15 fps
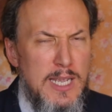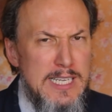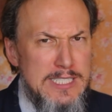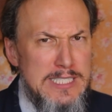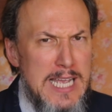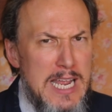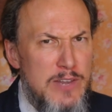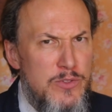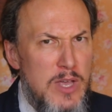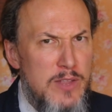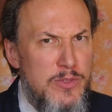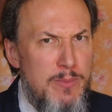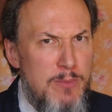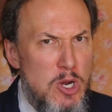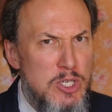He said
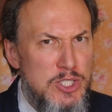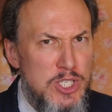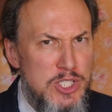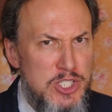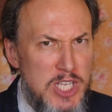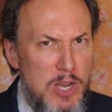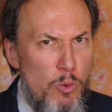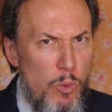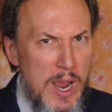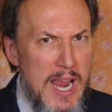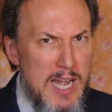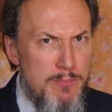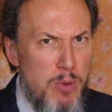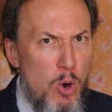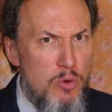that the mercy seat
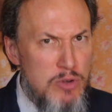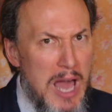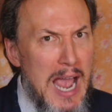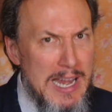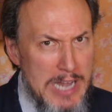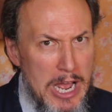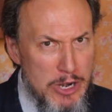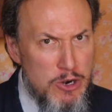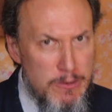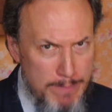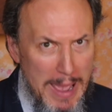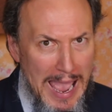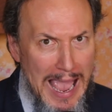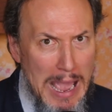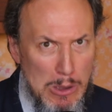weighed about 900
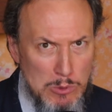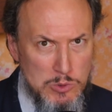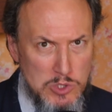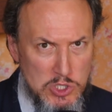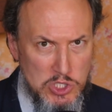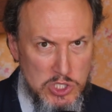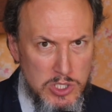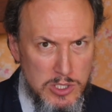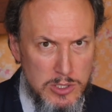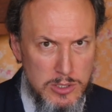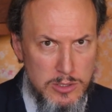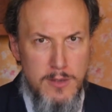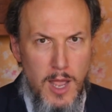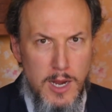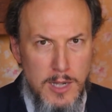pounds.
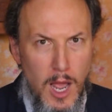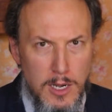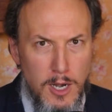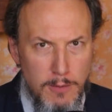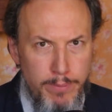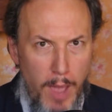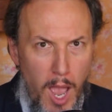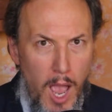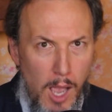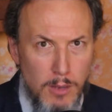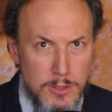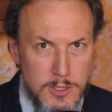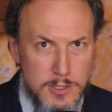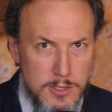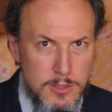900
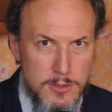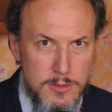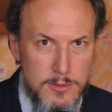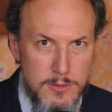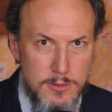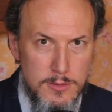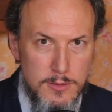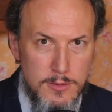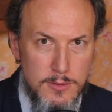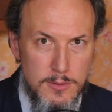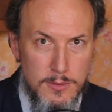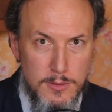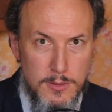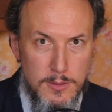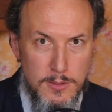pounds.
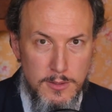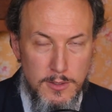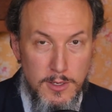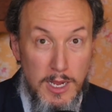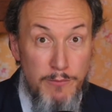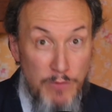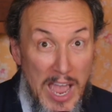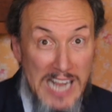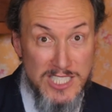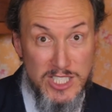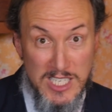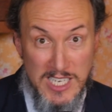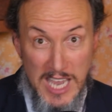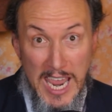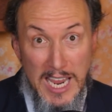If that's
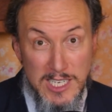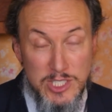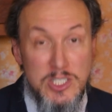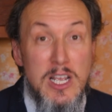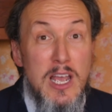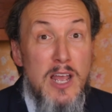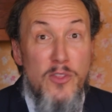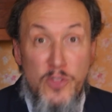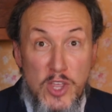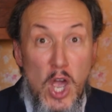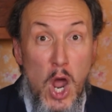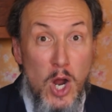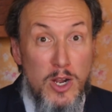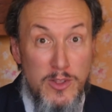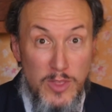the case, the
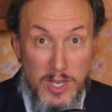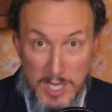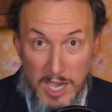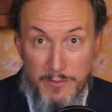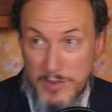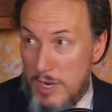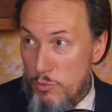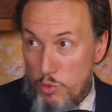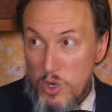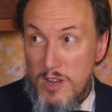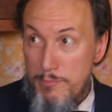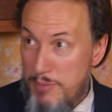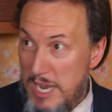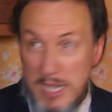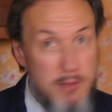Ark of the Covenant would
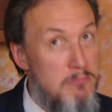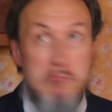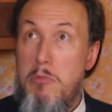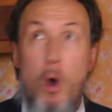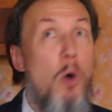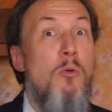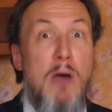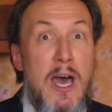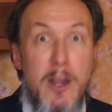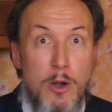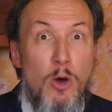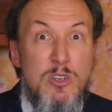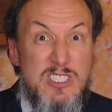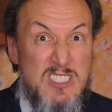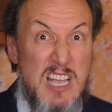have been, oh, I don't
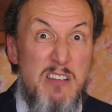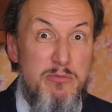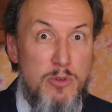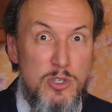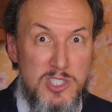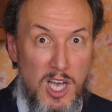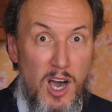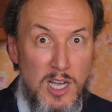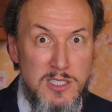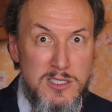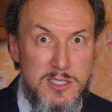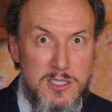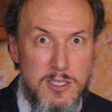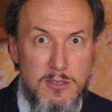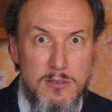know, several
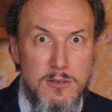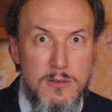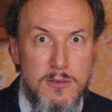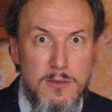tons.